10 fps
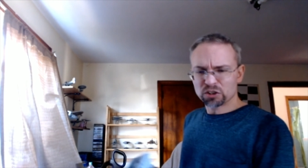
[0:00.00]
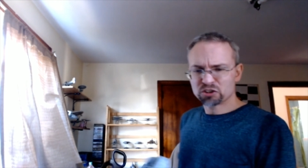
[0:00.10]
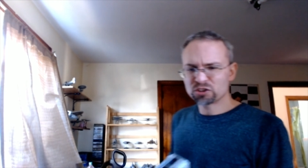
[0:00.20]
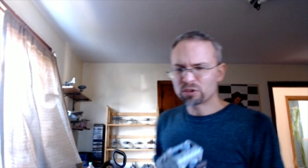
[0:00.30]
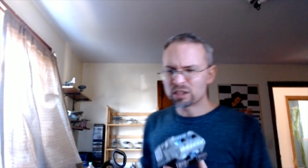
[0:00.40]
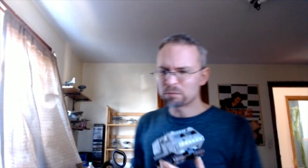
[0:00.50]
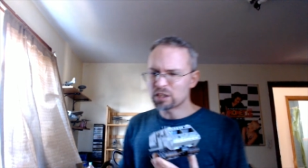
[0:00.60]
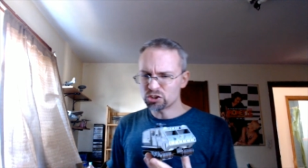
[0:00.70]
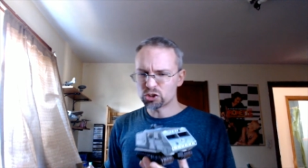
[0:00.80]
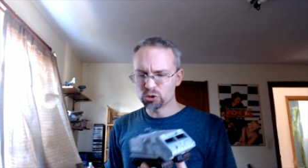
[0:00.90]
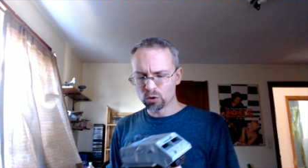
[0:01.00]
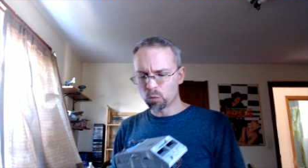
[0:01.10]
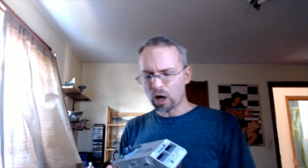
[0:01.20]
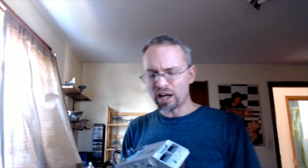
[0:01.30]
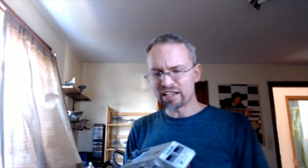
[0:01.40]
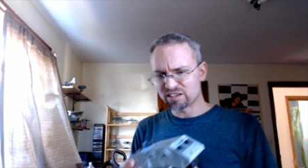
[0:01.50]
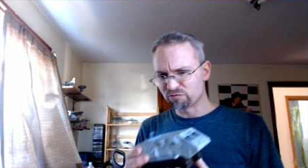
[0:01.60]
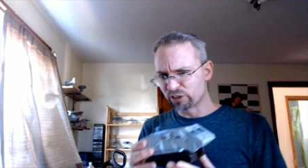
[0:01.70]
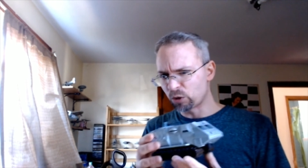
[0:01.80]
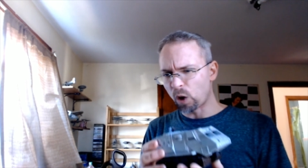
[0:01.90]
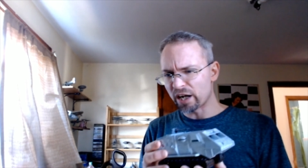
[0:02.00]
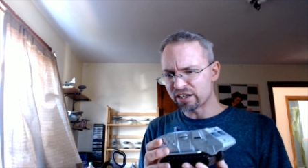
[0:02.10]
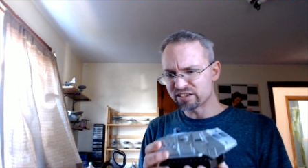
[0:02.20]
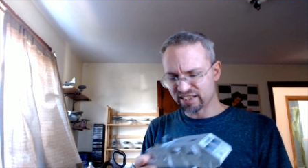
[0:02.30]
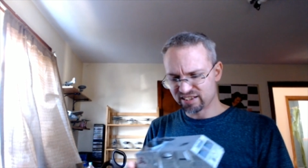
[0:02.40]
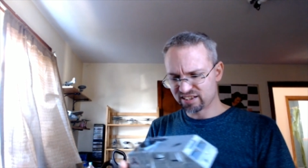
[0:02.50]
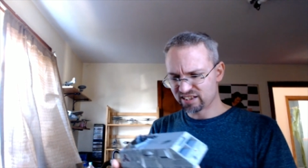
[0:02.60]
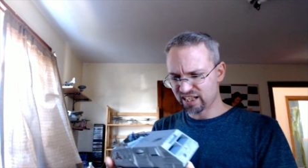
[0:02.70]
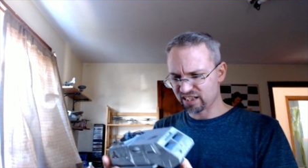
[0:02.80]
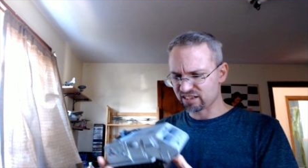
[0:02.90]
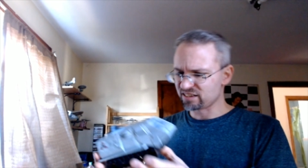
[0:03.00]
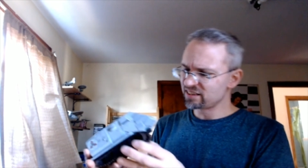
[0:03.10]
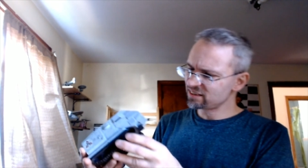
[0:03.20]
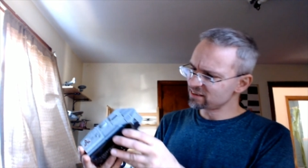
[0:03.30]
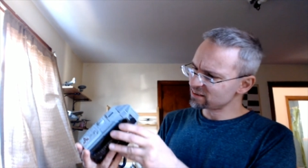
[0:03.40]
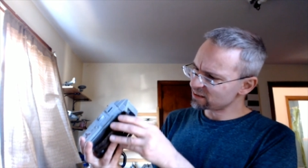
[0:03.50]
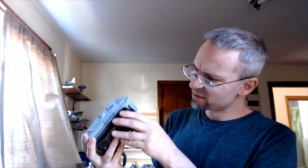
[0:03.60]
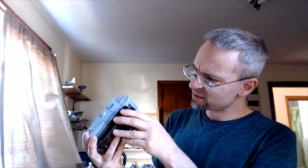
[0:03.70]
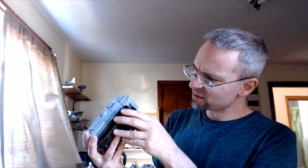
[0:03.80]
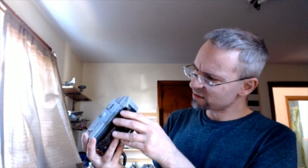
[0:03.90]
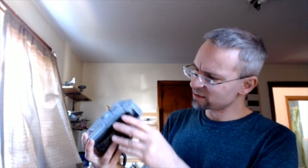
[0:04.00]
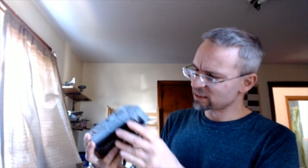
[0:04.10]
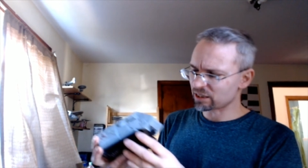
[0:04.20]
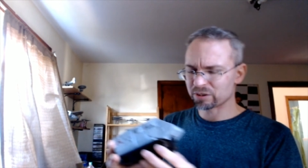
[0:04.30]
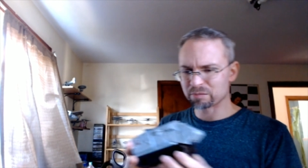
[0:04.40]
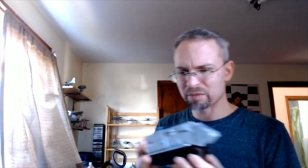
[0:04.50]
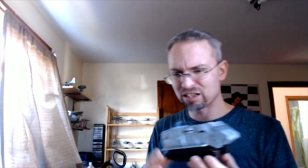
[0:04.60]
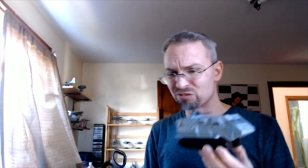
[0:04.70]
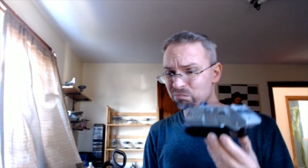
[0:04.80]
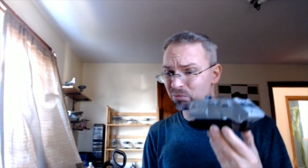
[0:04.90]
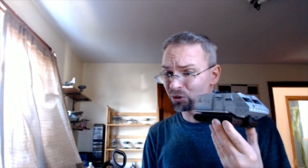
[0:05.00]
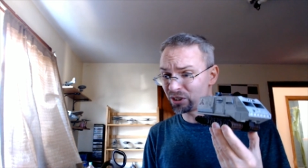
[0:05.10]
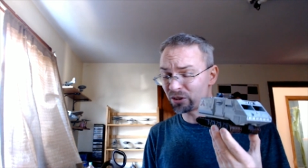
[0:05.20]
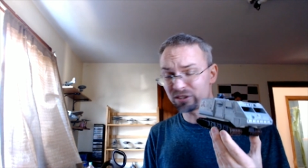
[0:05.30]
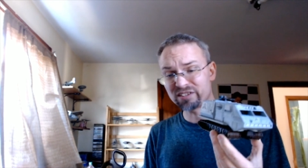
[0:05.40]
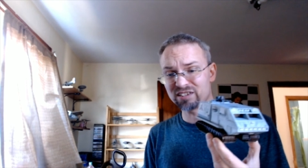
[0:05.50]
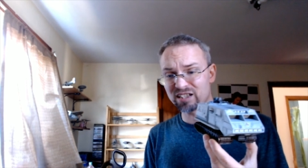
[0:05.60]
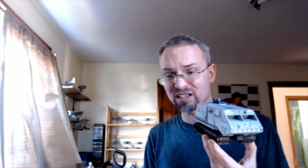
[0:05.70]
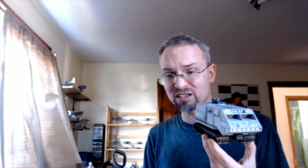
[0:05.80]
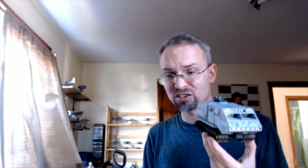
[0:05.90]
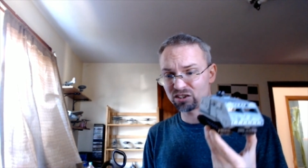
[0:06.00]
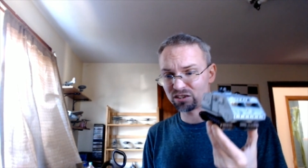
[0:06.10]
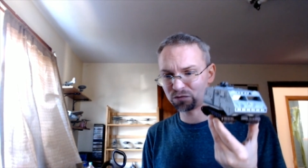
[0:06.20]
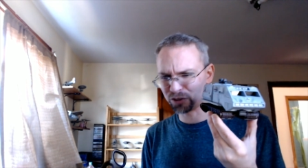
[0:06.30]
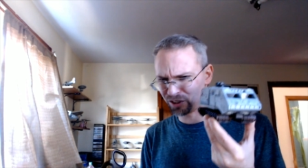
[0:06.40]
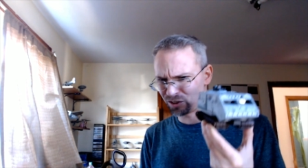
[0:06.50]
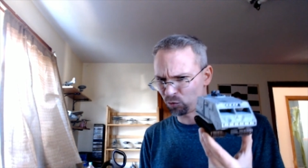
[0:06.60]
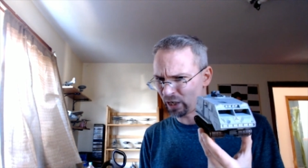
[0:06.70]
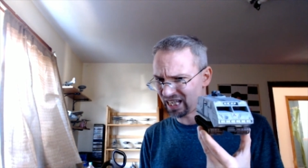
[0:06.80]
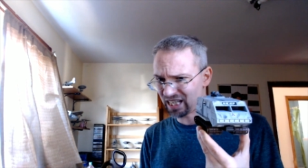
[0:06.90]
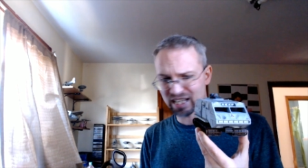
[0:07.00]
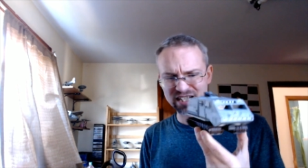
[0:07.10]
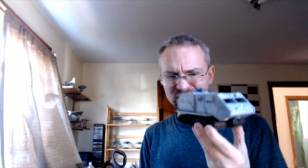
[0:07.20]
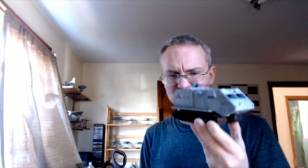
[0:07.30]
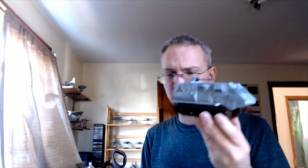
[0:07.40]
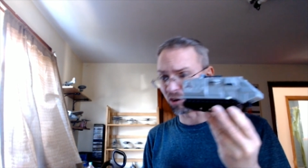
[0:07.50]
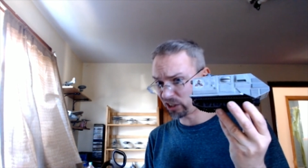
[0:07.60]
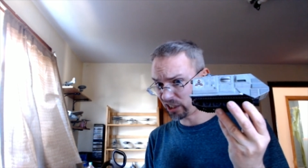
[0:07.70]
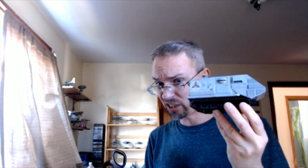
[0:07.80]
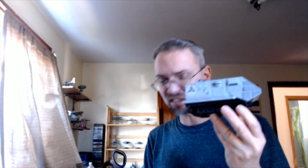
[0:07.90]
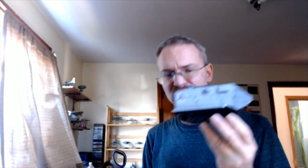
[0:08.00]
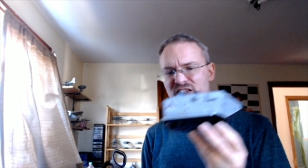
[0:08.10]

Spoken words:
that I'm not sure why it requires a stand. This is not something that I would imagine putting on a stand just for its weight and its bulkiness.